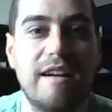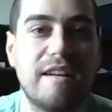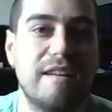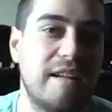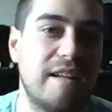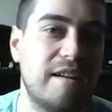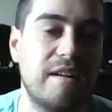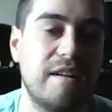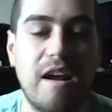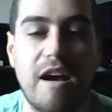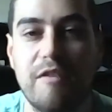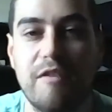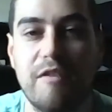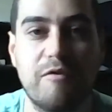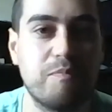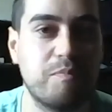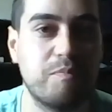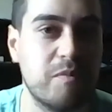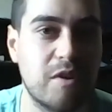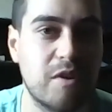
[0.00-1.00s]
And then I've
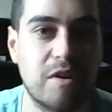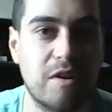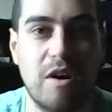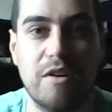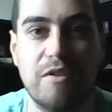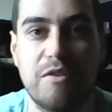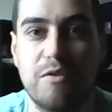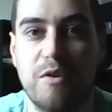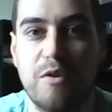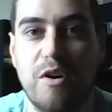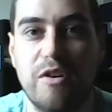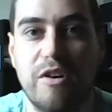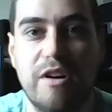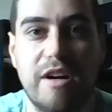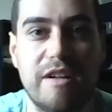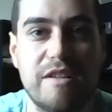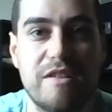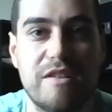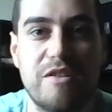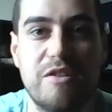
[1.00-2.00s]
gone through all your
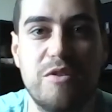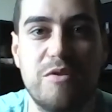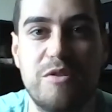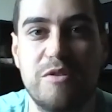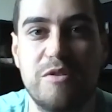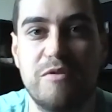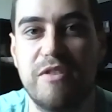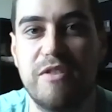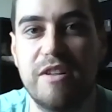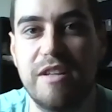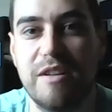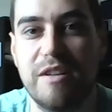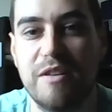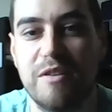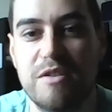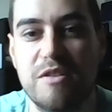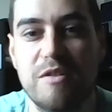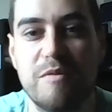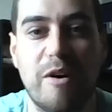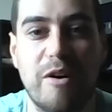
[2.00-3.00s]
guys' YouTube
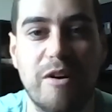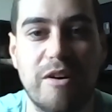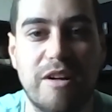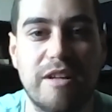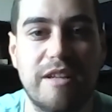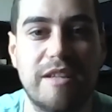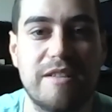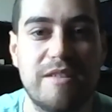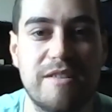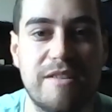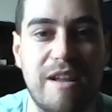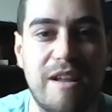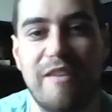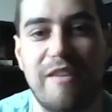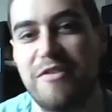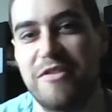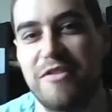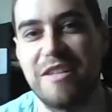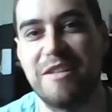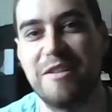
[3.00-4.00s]
videos, your marketing
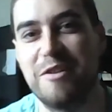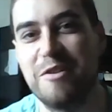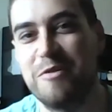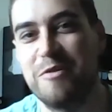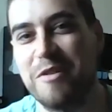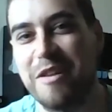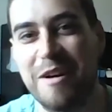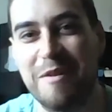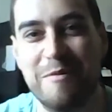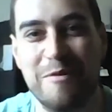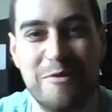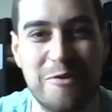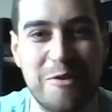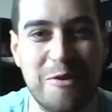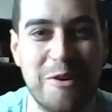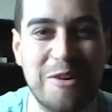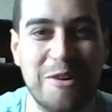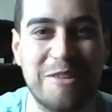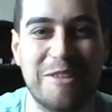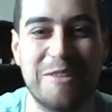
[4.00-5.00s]
stuff, seen you there
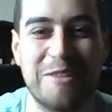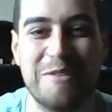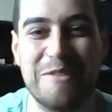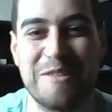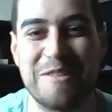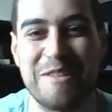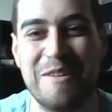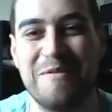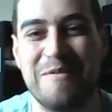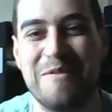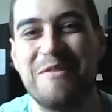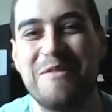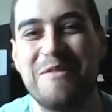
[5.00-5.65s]
before too. And stuff.